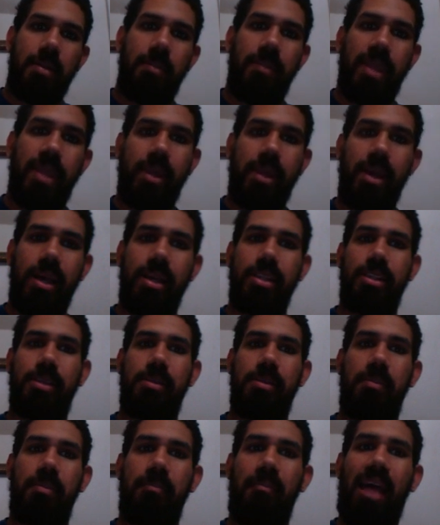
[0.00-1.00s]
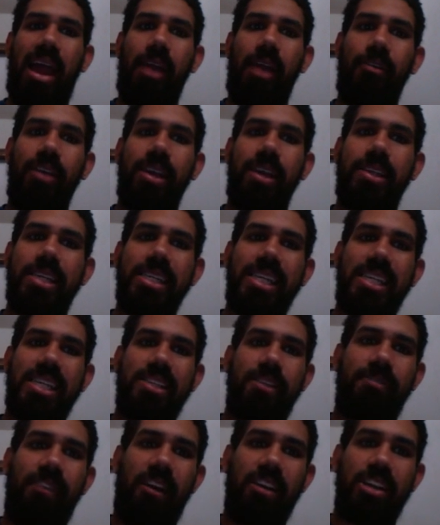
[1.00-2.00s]
Because my region is
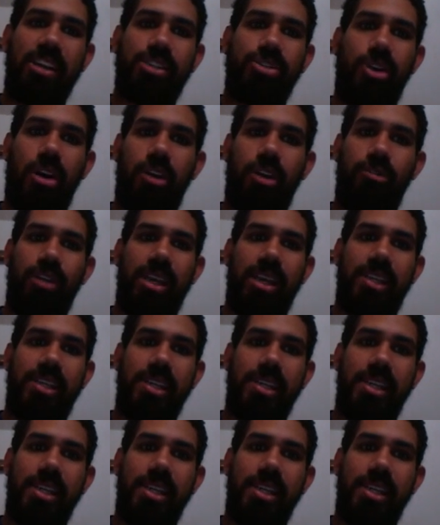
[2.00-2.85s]
a very short region.